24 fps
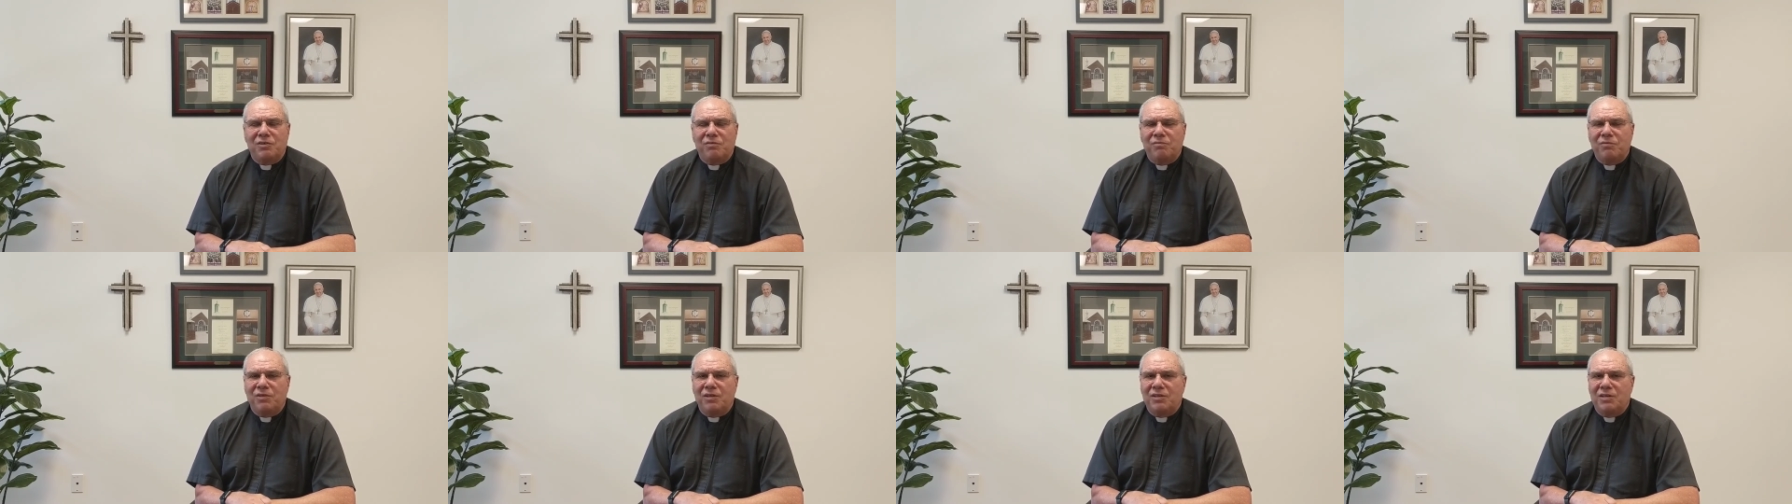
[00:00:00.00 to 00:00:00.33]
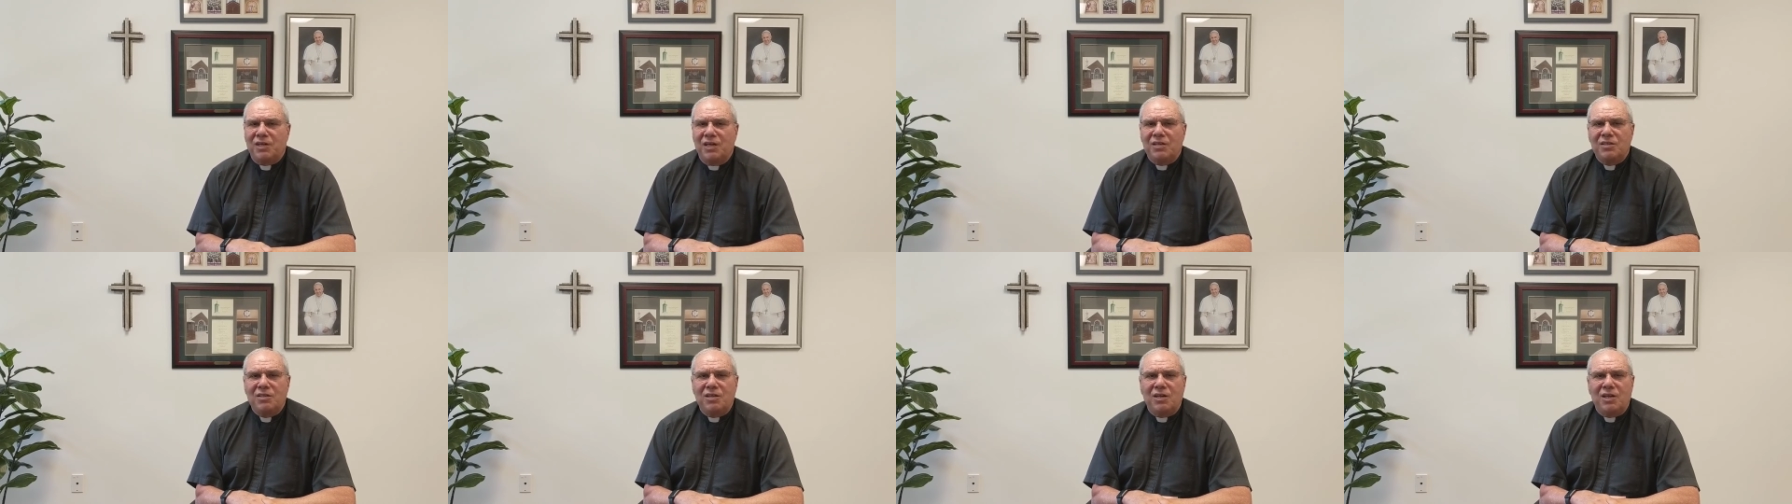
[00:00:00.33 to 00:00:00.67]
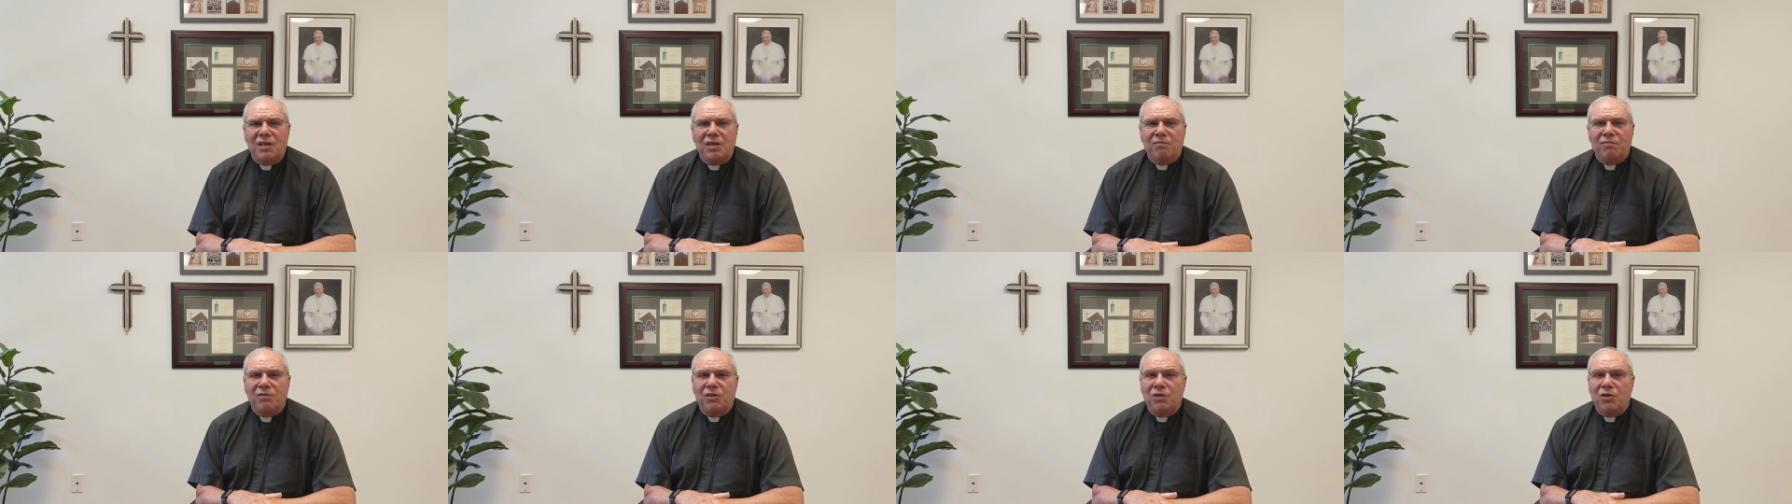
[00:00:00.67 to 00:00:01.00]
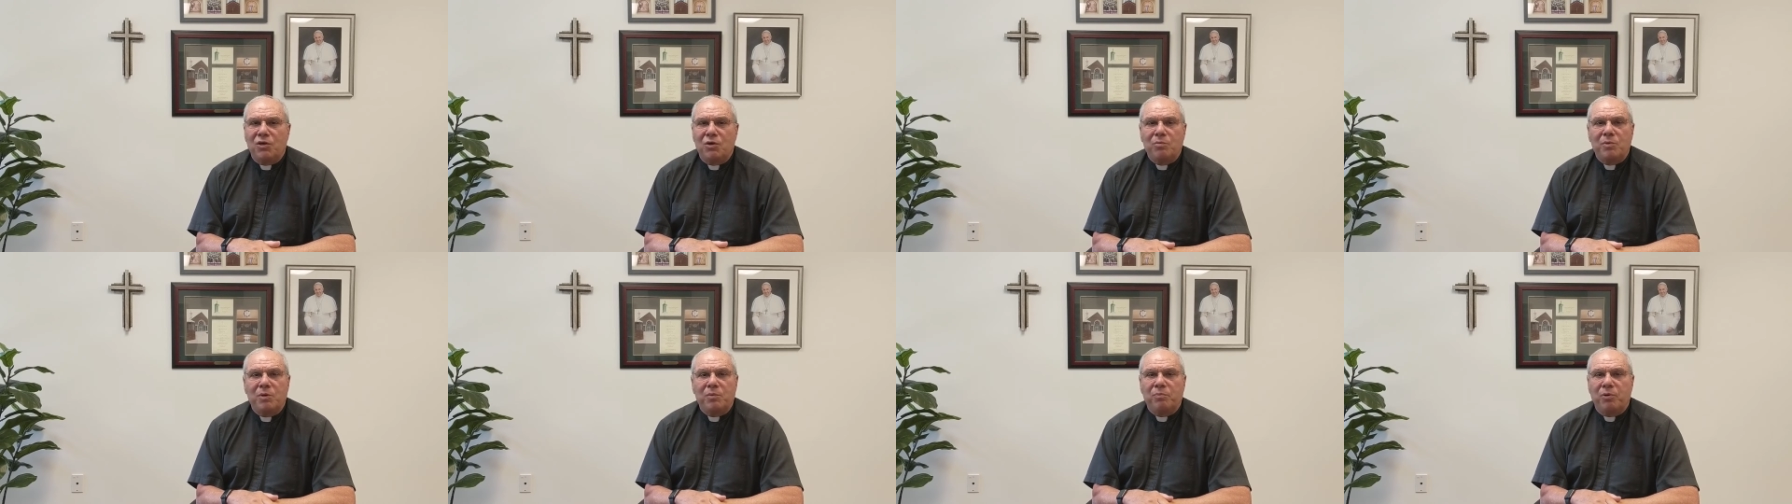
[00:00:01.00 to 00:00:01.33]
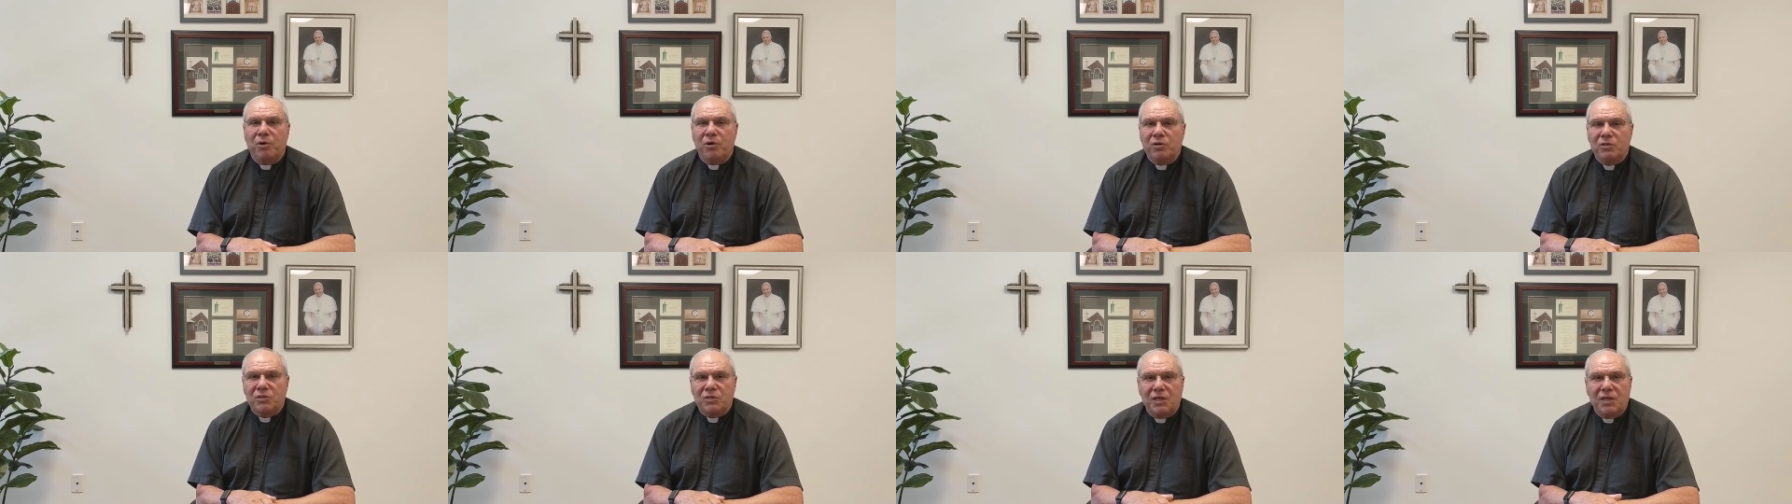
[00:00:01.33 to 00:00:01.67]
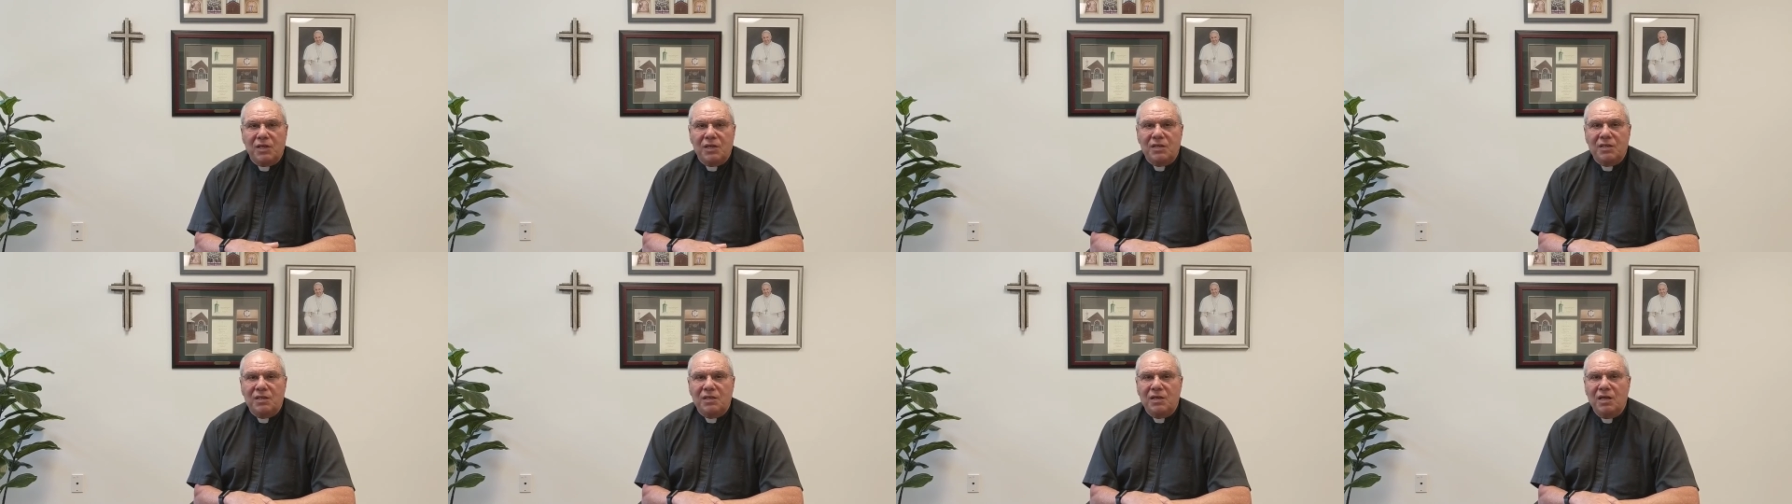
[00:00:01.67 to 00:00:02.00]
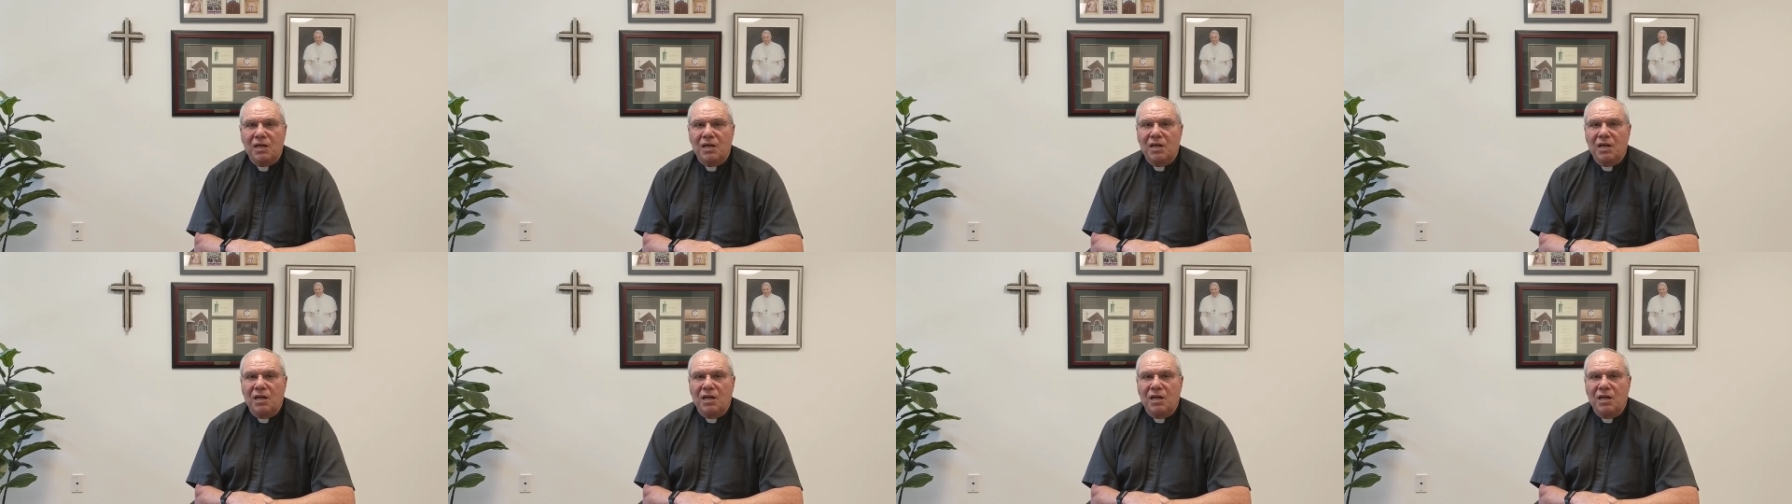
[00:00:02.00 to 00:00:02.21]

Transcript: of the dignity of the human person,